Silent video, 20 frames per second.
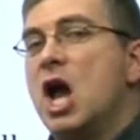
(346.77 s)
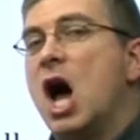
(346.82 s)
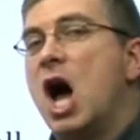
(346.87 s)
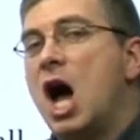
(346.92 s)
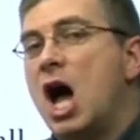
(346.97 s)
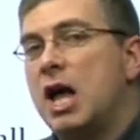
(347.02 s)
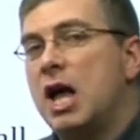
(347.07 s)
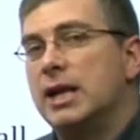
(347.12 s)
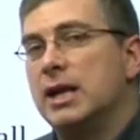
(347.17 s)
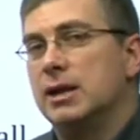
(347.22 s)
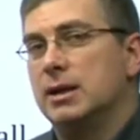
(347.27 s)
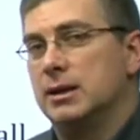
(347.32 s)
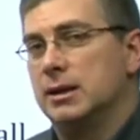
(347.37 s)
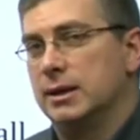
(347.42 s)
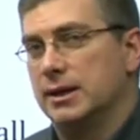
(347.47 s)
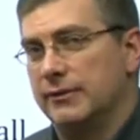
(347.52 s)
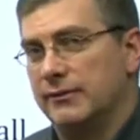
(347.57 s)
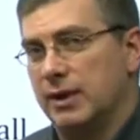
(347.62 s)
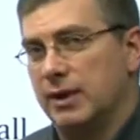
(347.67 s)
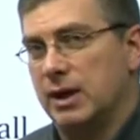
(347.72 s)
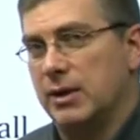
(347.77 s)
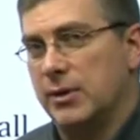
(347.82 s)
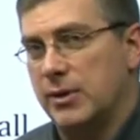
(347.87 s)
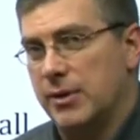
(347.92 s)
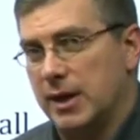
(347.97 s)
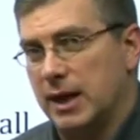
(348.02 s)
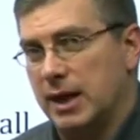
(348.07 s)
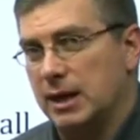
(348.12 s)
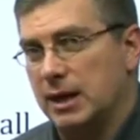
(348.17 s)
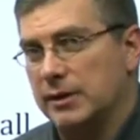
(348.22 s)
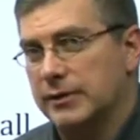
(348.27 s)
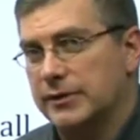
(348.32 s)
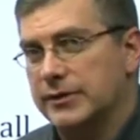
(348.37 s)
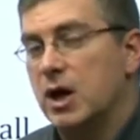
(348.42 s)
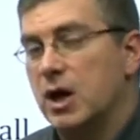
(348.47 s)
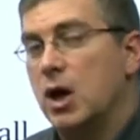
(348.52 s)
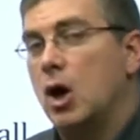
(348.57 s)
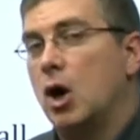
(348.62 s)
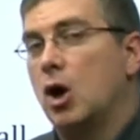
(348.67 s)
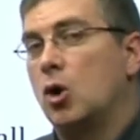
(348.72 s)
Let's talk about
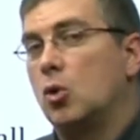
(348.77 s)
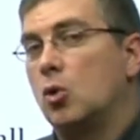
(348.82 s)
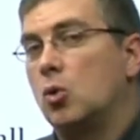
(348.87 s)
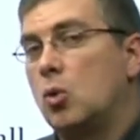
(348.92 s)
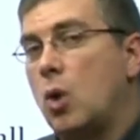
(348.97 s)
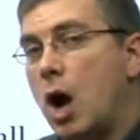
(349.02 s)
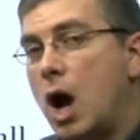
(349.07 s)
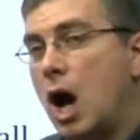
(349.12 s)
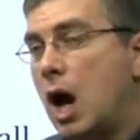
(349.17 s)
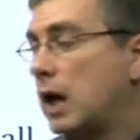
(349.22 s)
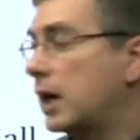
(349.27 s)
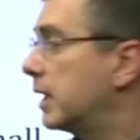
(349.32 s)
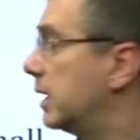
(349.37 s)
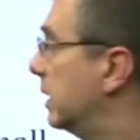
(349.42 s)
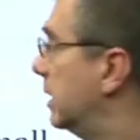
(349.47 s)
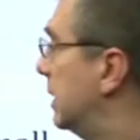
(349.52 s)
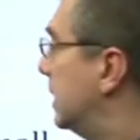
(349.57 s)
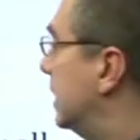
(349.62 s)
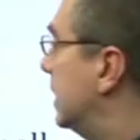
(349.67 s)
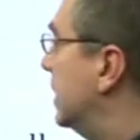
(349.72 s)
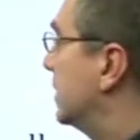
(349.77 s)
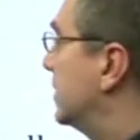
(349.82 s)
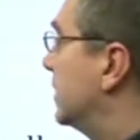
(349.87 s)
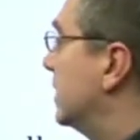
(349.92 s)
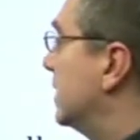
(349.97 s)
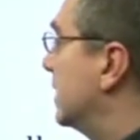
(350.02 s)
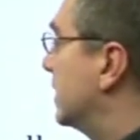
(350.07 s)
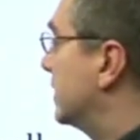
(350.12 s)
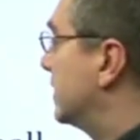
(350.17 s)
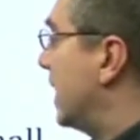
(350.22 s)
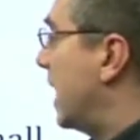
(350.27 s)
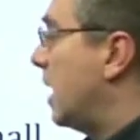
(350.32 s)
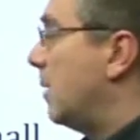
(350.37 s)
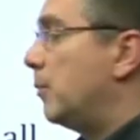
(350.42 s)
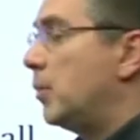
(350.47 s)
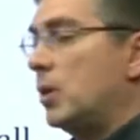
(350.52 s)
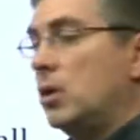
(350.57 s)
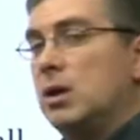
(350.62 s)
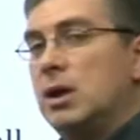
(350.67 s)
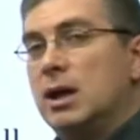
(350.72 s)
non-living things. A
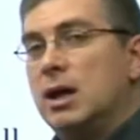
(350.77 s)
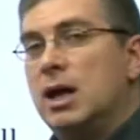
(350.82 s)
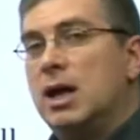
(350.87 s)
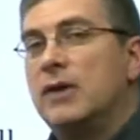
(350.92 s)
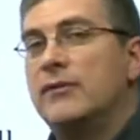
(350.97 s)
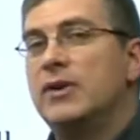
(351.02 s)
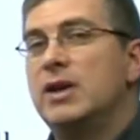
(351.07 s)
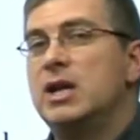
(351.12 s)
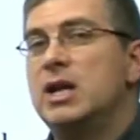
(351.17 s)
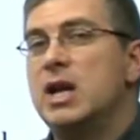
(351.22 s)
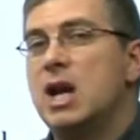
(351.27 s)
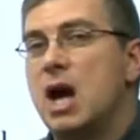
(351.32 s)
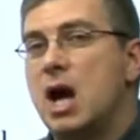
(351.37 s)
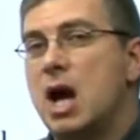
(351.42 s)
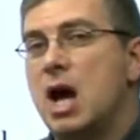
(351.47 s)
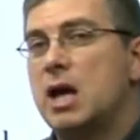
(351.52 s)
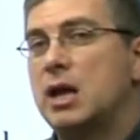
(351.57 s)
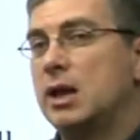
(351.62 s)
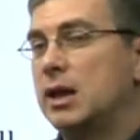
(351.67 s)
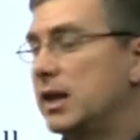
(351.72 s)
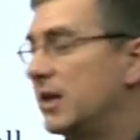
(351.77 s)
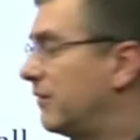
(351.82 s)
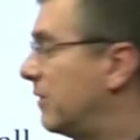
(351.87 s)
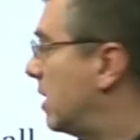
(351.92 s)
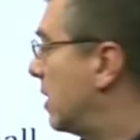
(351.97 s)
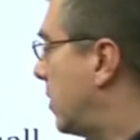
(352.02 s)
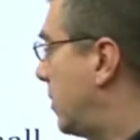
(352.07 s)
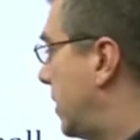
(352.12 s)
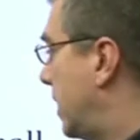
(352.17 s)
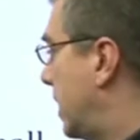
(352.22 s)
rock is an example